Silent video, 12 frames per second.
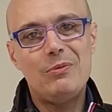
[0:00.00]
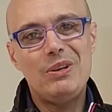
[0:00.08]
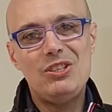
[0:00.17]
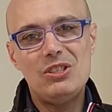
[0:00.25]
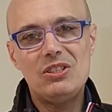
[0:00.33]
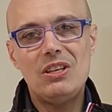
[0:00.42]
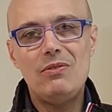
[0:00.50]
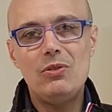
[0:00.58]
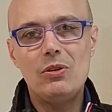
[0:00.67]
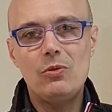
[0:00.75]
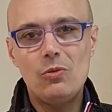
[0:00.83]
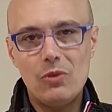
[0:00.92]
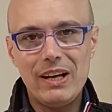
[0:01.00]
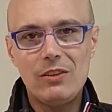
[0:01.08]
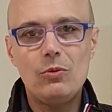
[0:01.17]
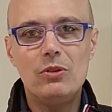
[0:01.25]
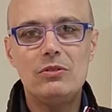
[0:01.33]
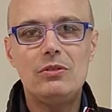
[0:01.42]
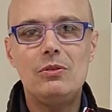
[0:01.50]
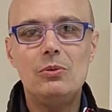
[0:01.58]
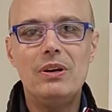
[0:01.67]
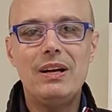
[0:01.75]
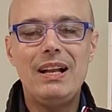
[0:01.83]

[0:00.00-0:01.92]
We just give you the right quantity to